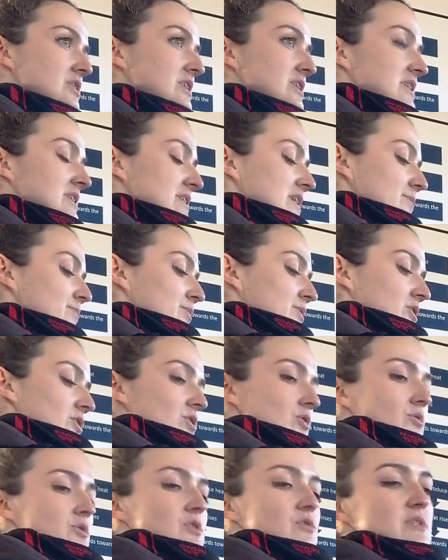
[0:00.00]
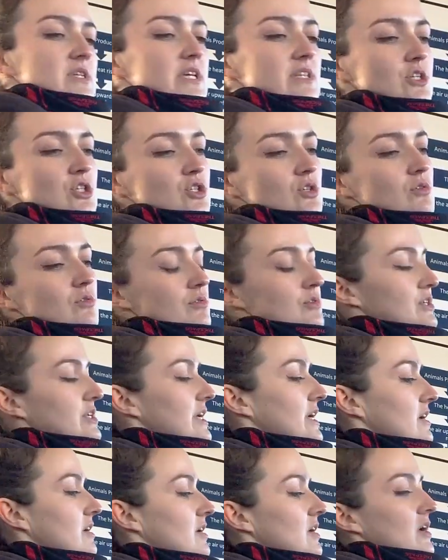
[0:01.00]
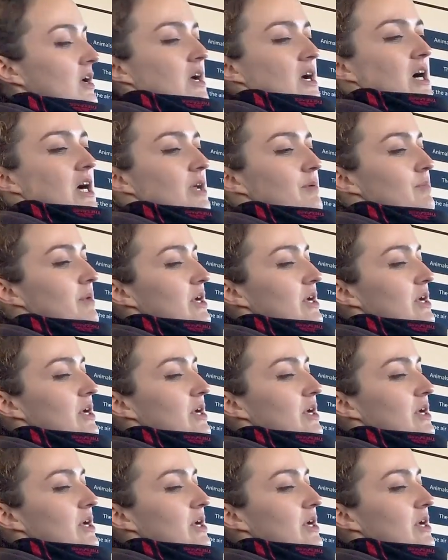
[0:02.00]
to the tip of the nose. So say the shoulder's here. I'm